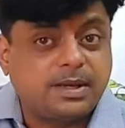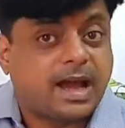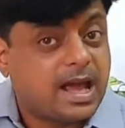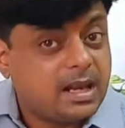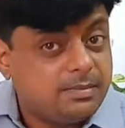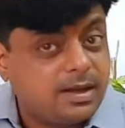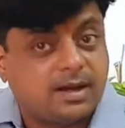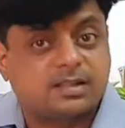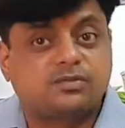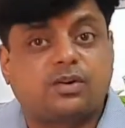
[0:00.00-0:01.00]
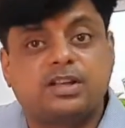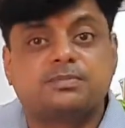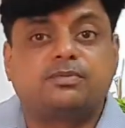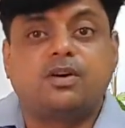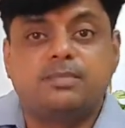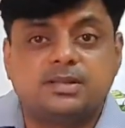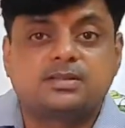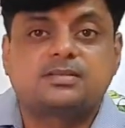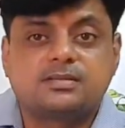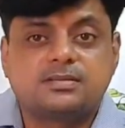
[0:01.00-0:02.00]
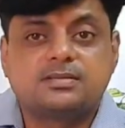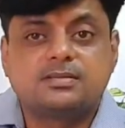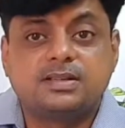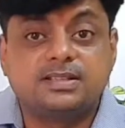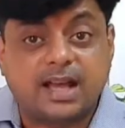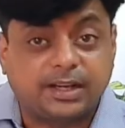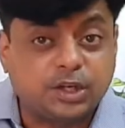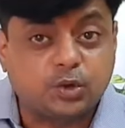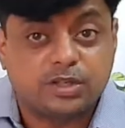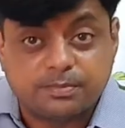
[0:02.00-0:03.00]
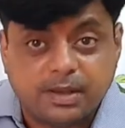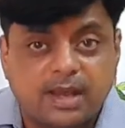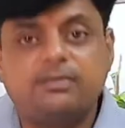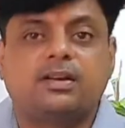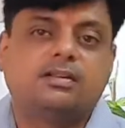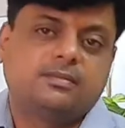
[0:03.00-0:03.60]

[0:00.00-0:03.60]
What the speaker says: I'll be asked for his performance, his attitude, his behavior.